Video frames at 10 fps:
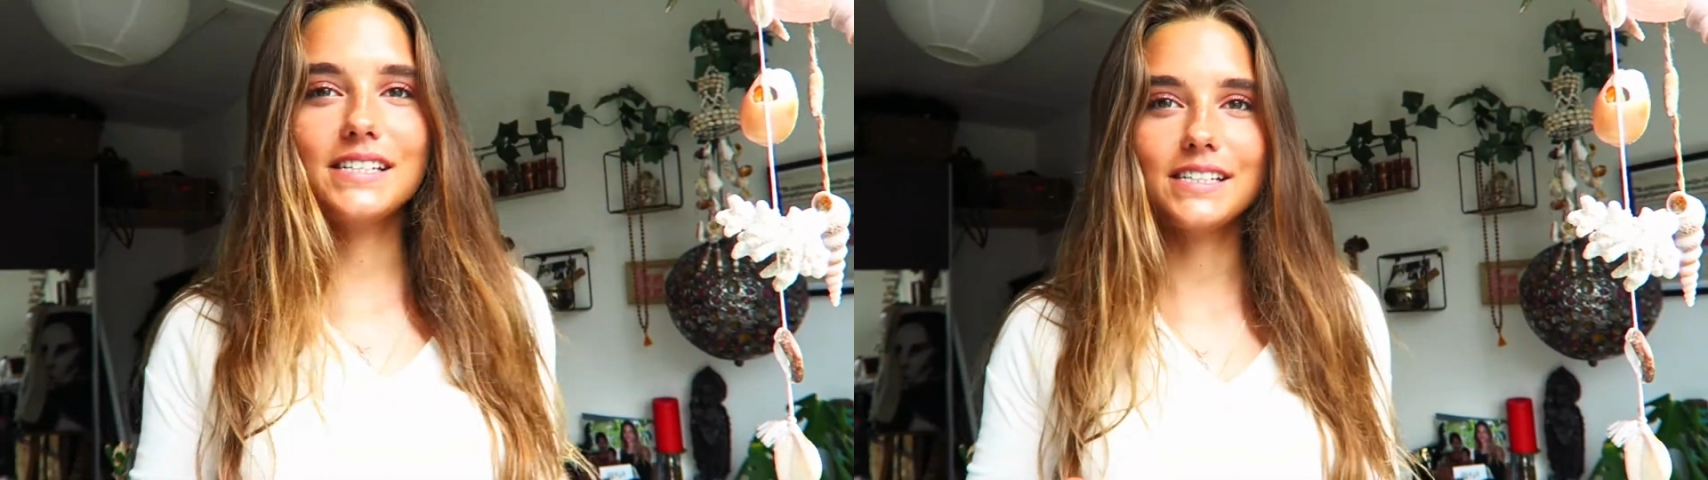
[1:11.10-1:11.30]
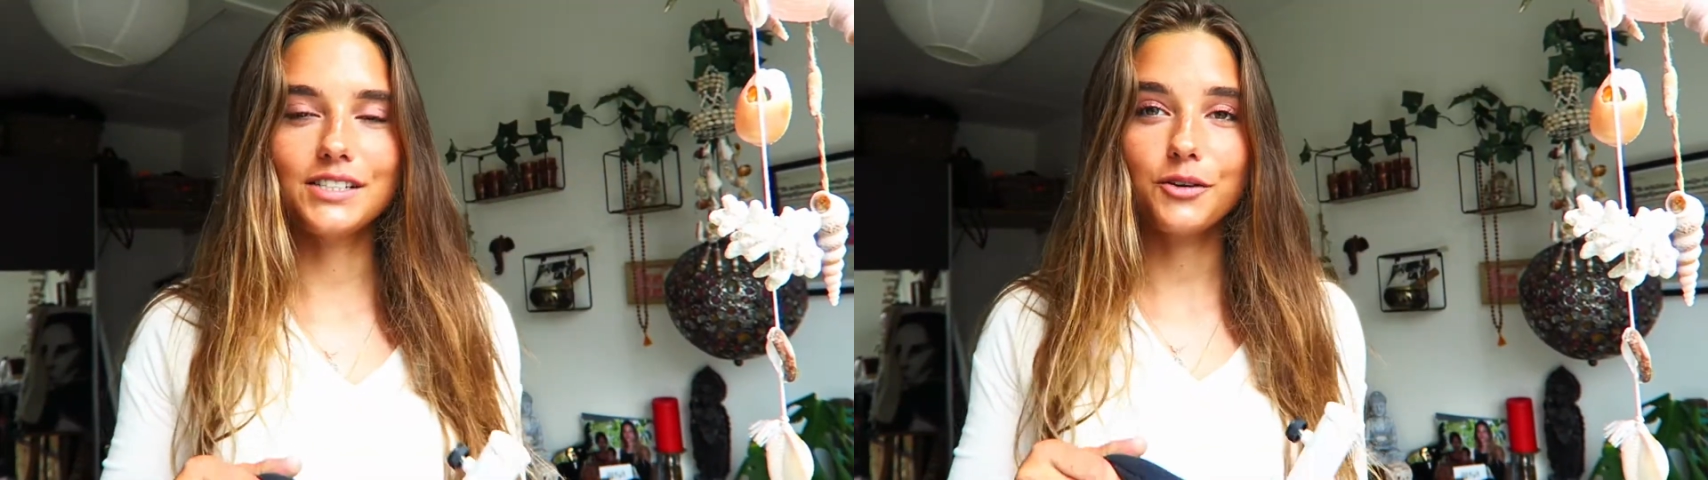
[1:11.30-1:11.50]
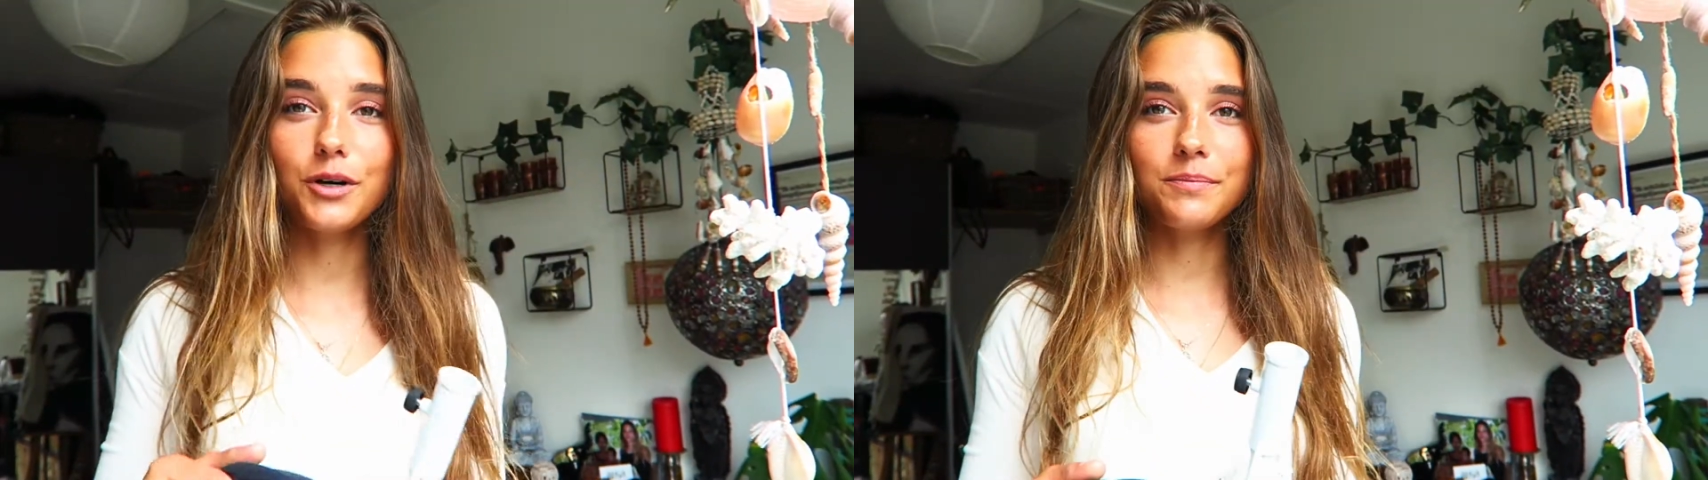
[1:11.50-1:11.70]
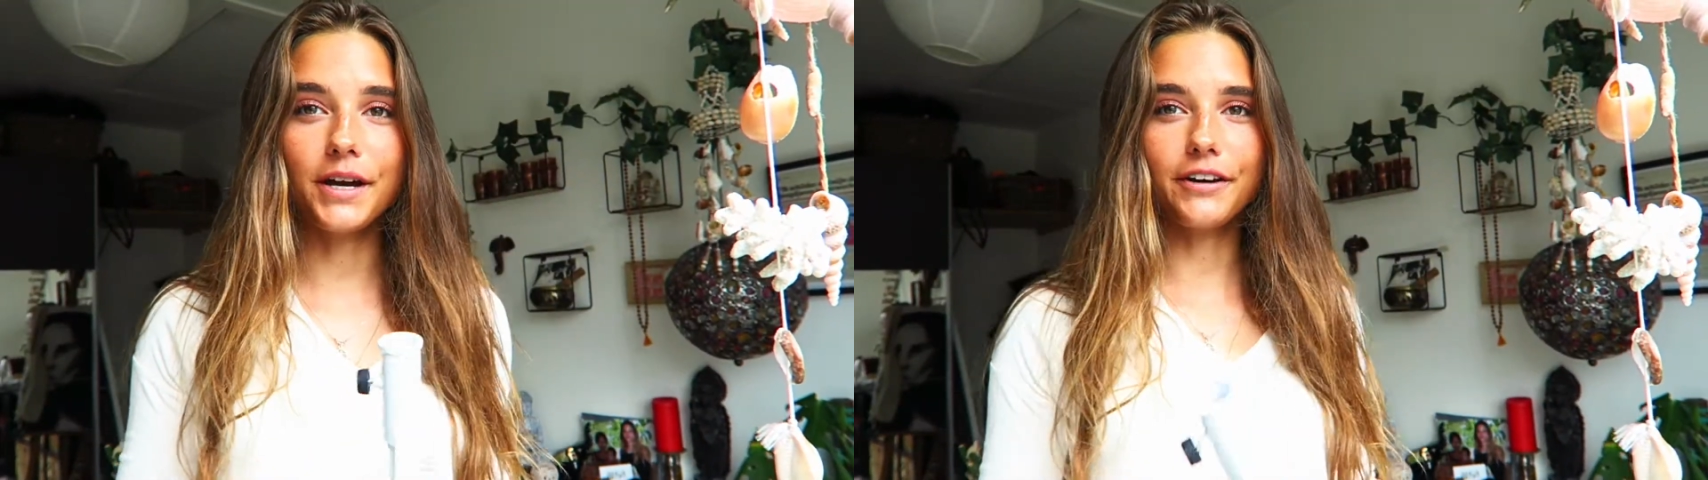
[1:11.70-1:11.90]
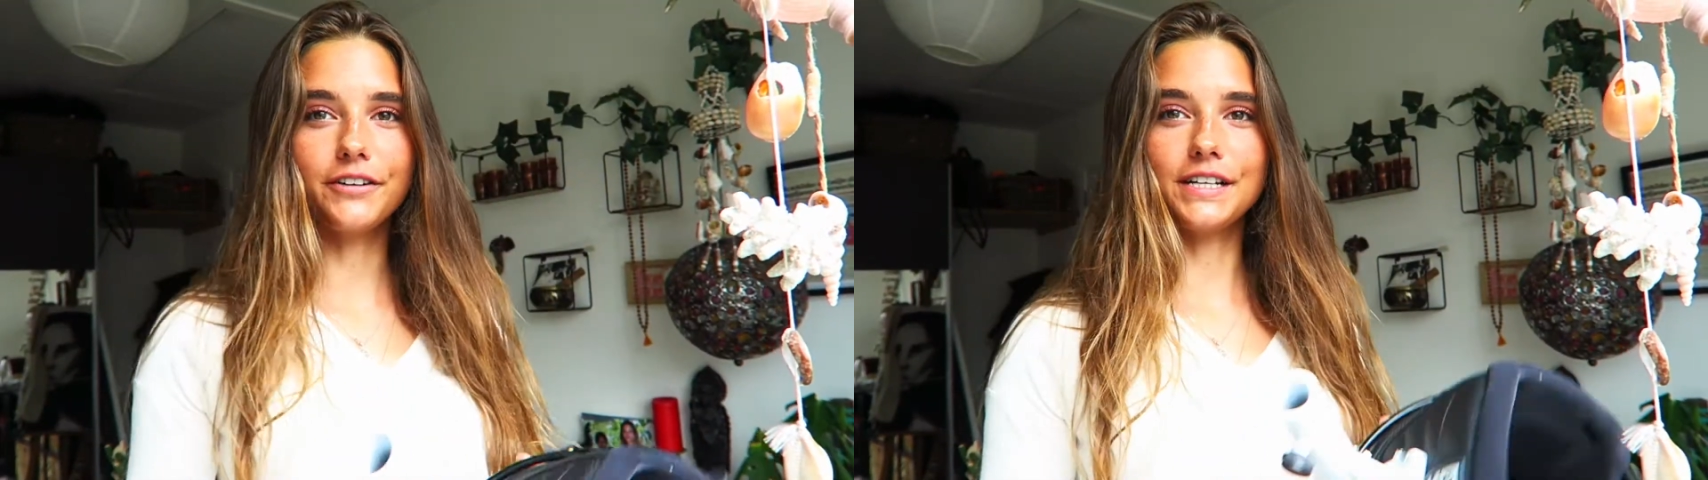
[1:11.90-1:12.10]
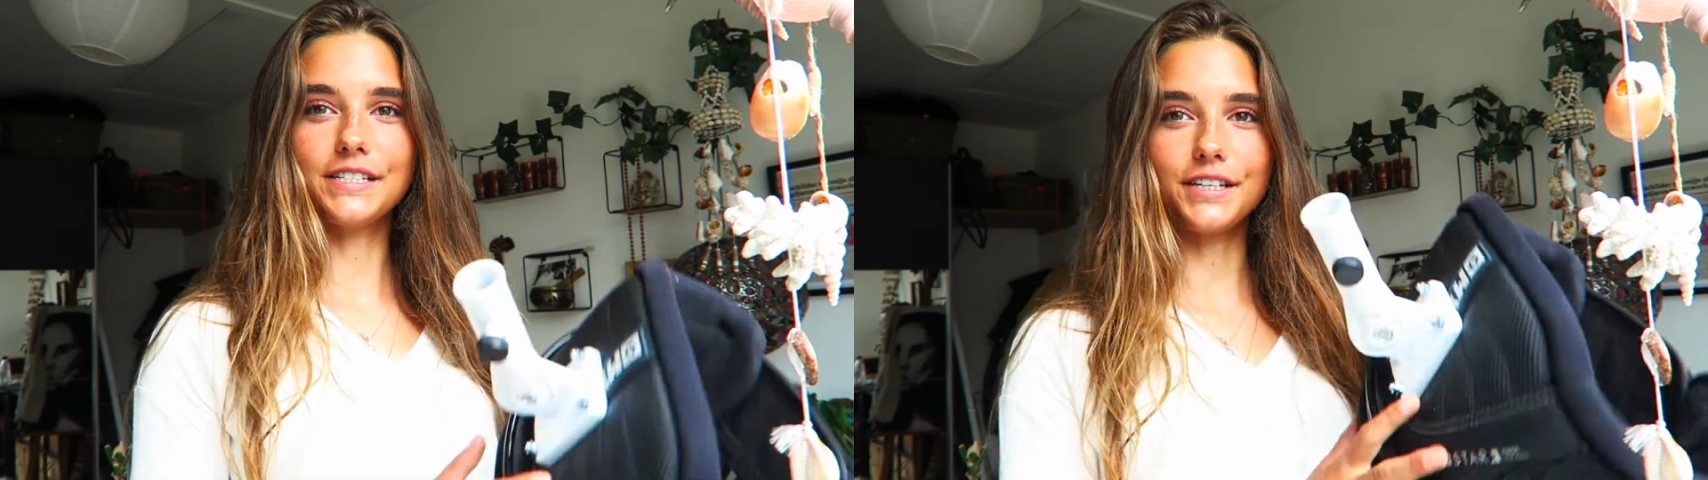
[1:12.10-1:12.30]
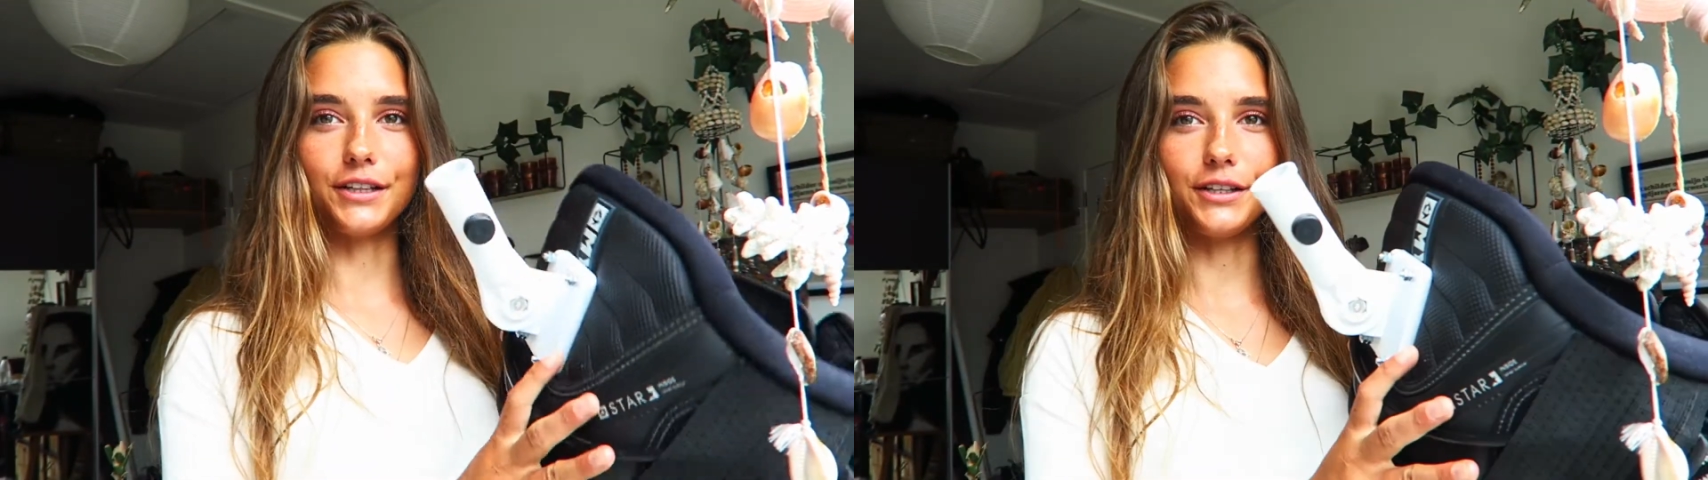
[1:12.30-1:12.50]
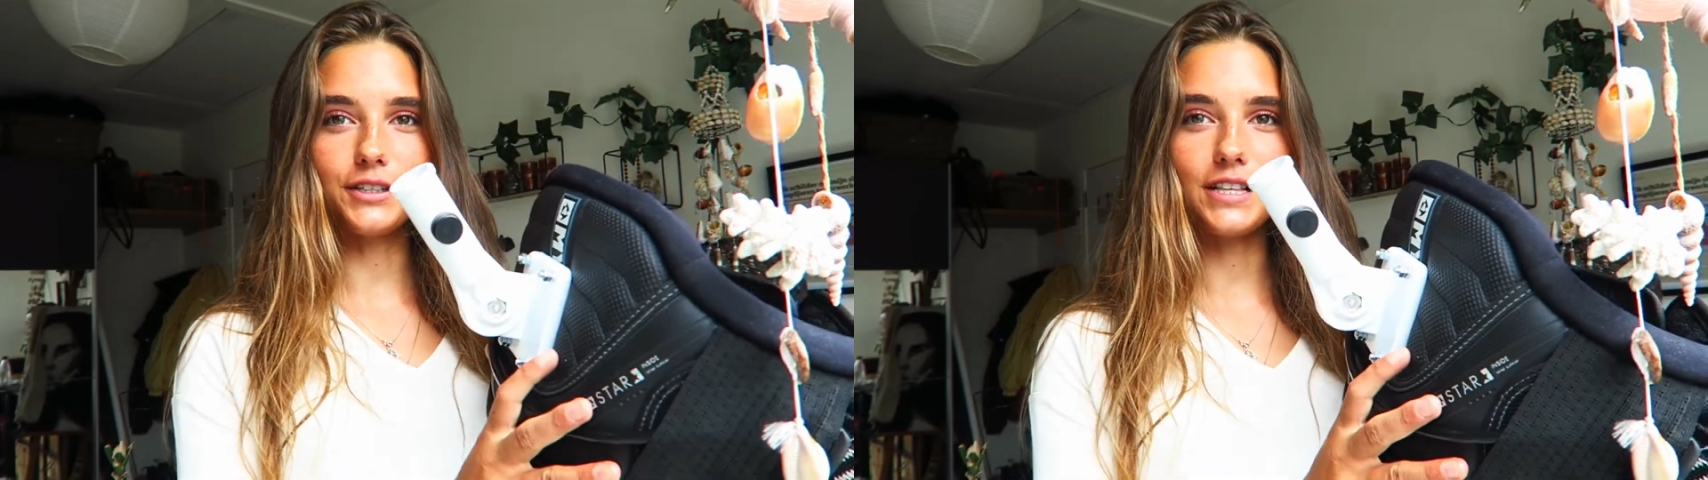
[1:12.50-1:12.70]
is what my harness
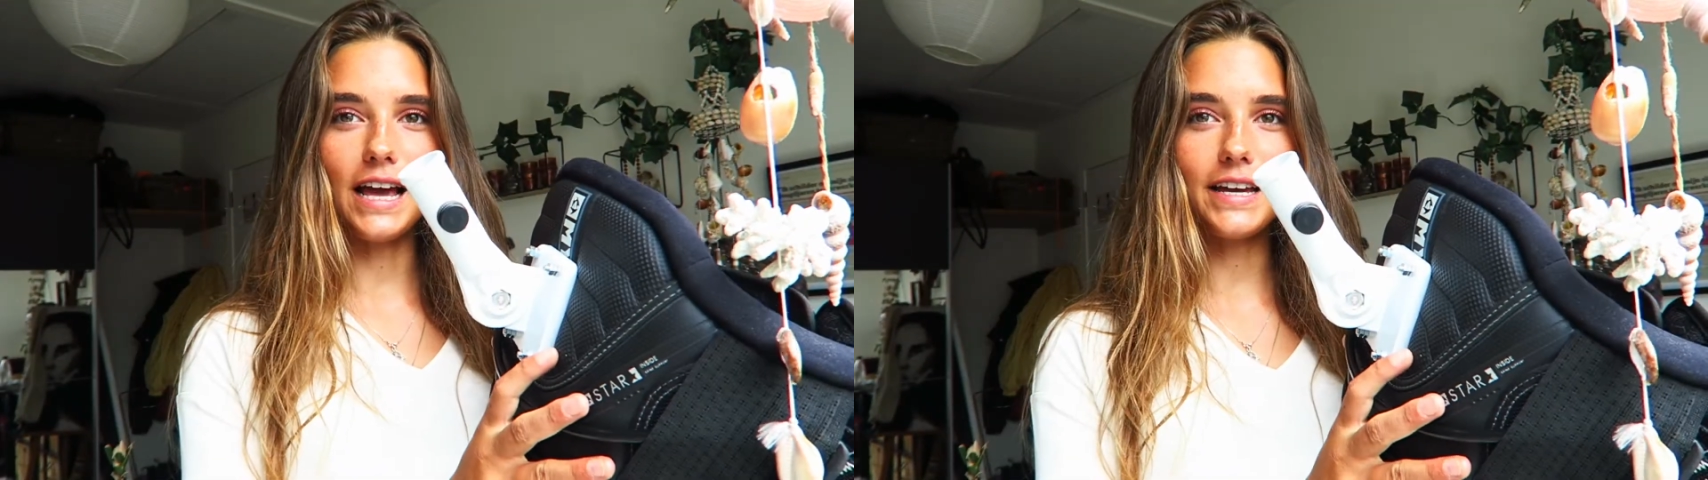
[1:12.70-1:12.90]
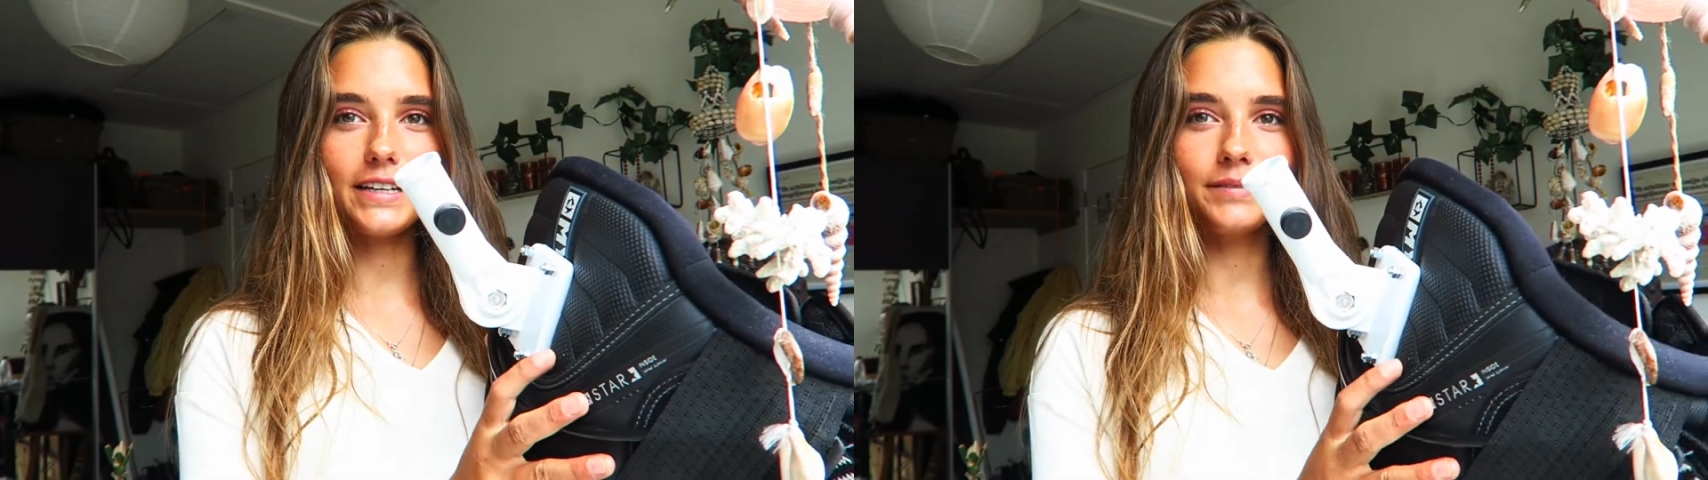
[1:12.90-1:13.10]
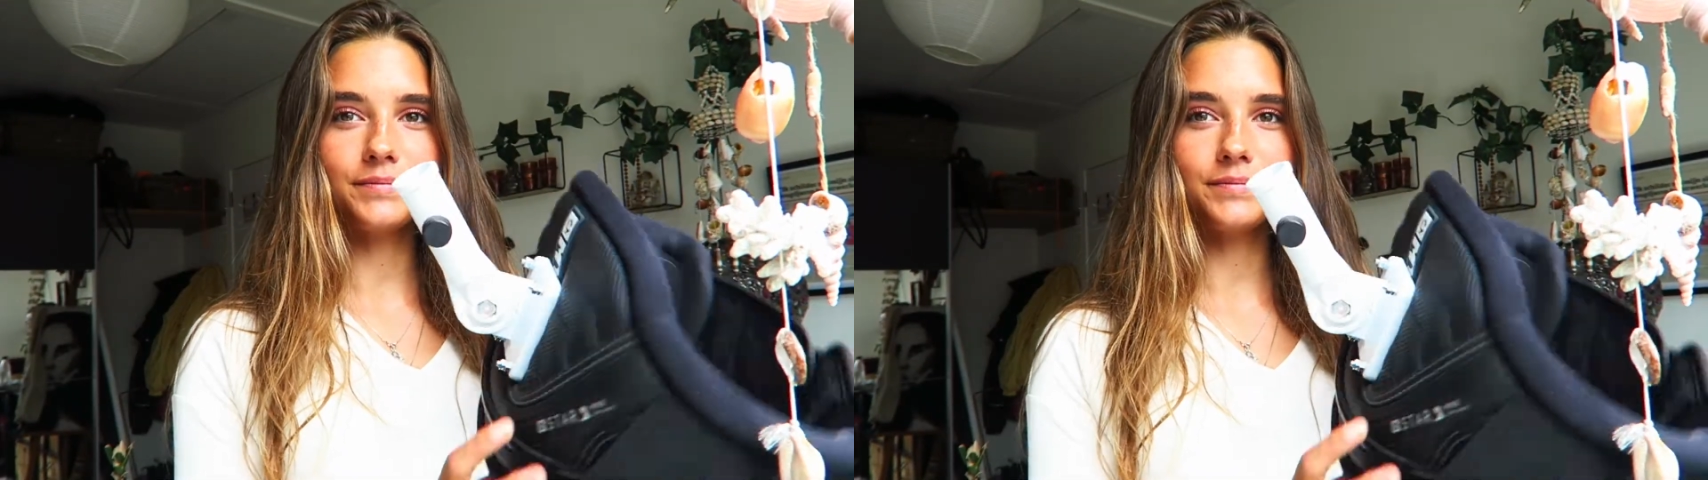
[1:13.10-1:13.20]
looks like.